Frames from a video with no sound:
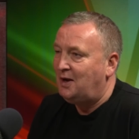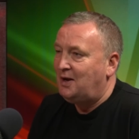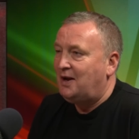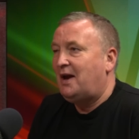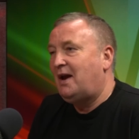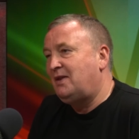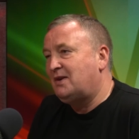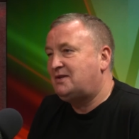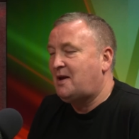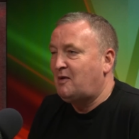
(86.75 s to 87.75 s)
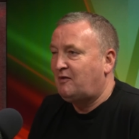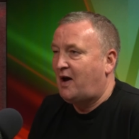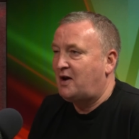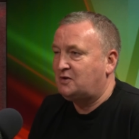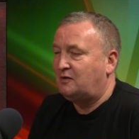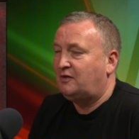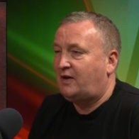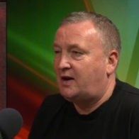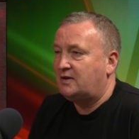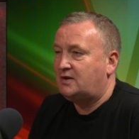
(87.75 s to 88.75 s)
in the semi-finals and finals